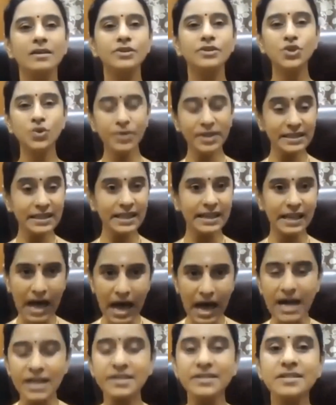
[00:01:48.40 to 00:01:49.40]
During the
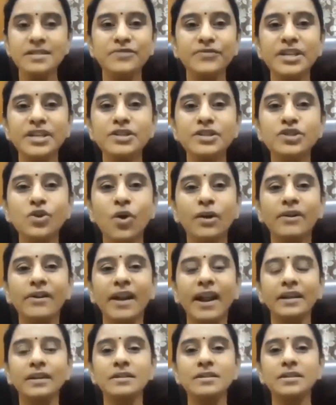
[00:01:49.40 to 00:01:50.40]
last event on
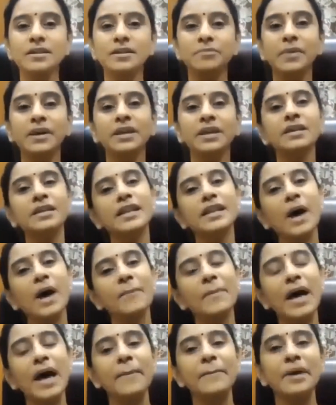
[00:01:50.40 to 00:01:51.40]
writing by
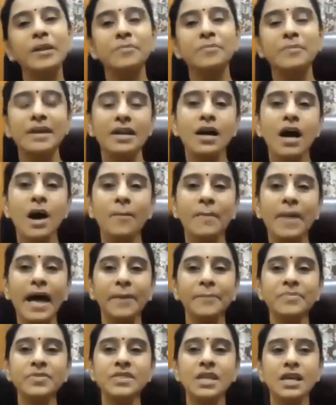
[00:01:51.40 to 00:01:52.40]
Hina ma'am and Megha
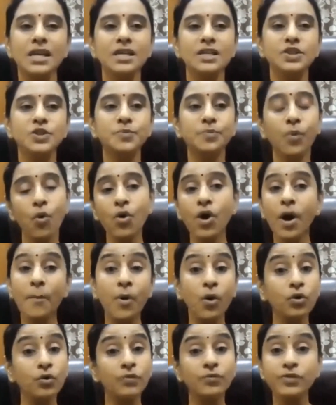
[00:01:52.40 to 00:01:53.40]
ma'am, they spoke
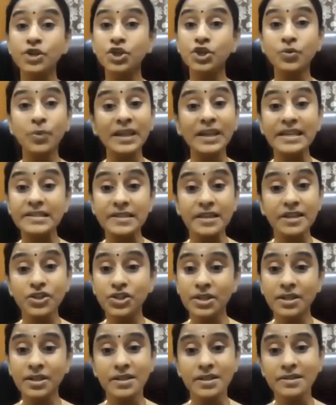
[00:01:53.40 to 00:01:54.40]
about
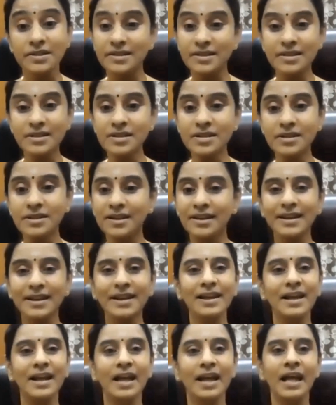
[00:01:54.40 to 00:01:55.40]
visualization, isn't it?
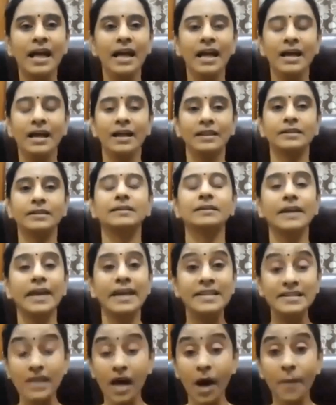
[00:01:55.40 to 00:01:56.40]
The
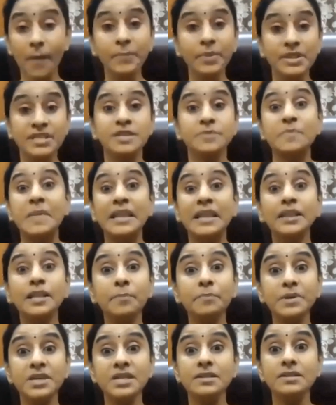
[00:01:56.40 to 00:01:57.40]
example, smell
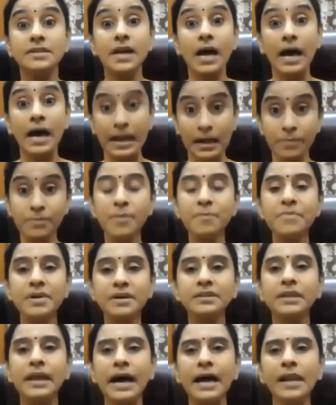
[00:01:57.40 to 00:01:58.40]
the pizza.
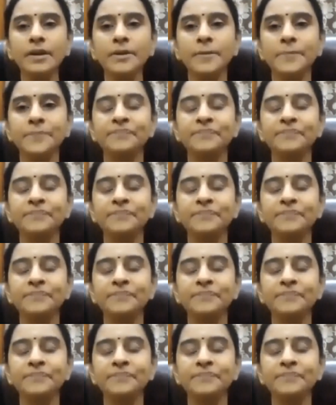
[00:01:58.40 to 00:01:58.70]
Remember that?